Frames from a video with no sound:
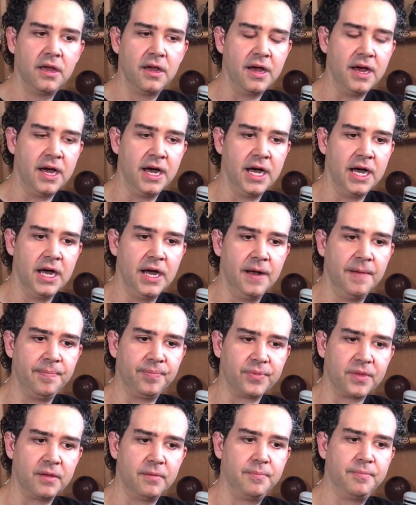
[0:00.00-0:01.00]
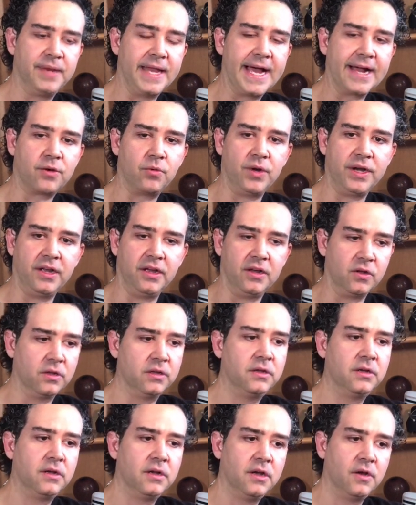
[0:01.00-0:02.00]
plaquenil,
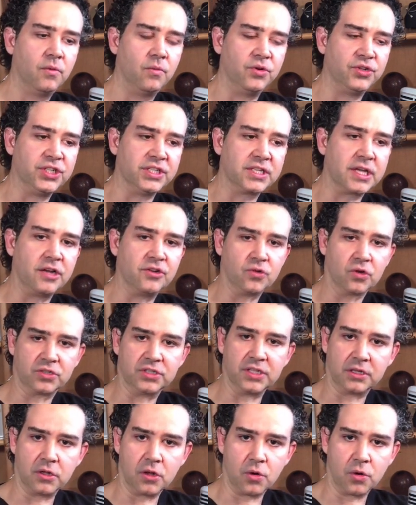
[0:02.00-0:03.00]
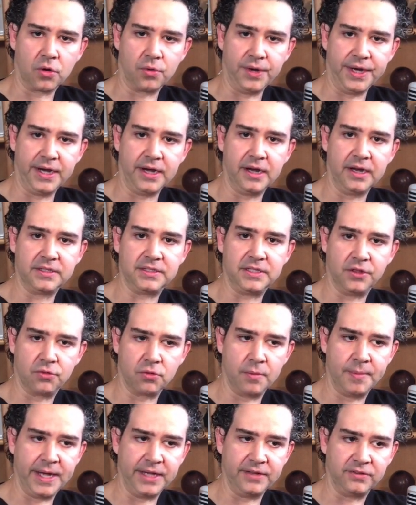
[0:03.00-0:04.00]
which is hydroxychloroquine, and
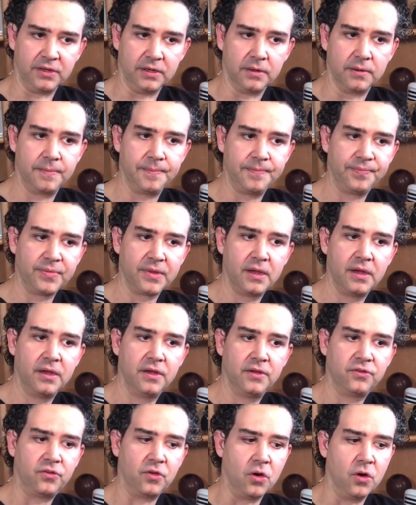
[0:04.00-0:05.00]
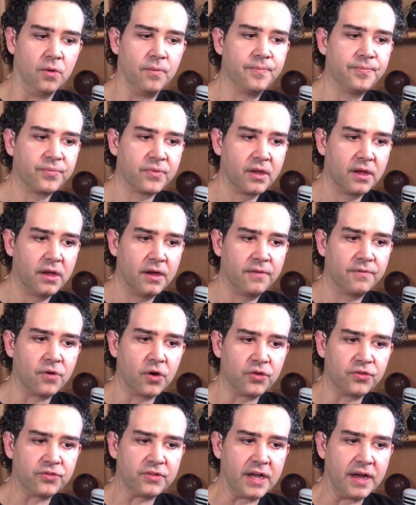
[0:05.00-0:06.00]
azithromicin. So
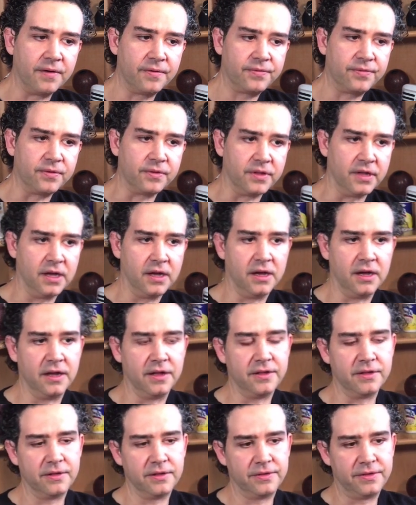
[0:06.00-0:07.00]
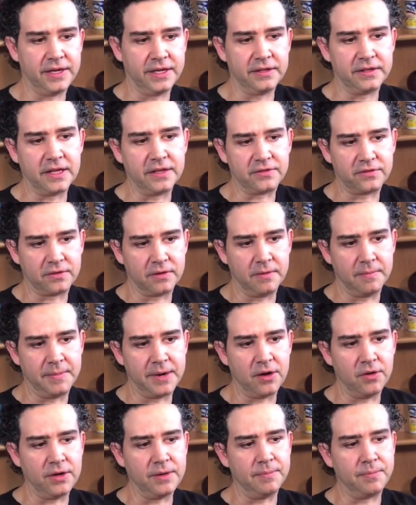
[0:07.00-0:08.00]
first off, the thing that's
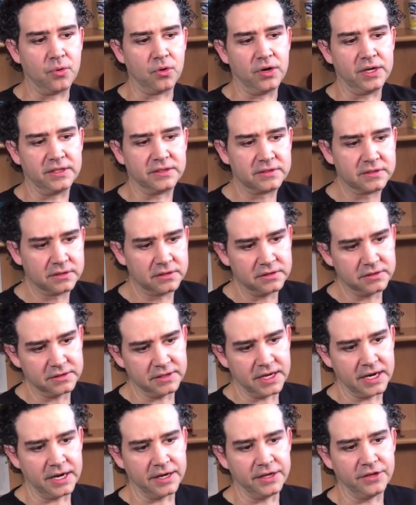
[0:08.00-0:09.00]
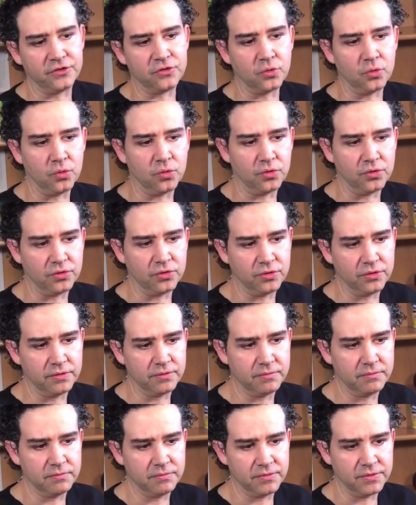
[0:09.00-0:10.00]
very important that you
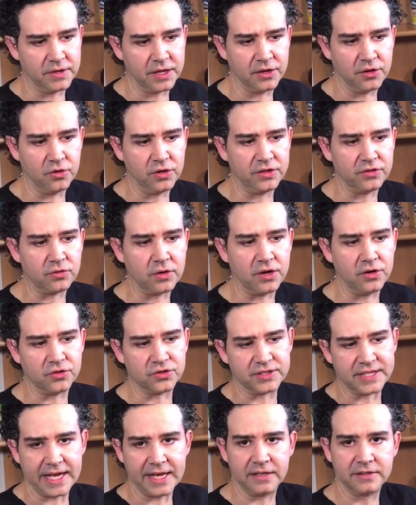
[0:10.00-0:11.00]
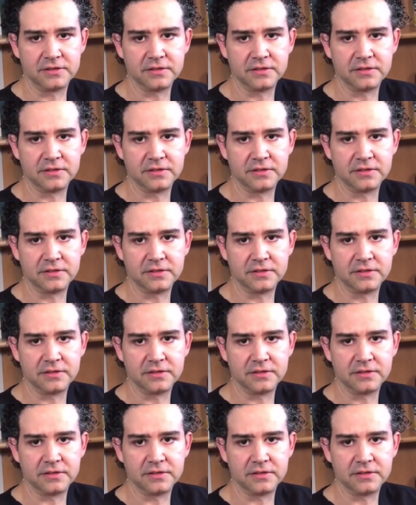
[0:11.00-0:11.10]
need to understand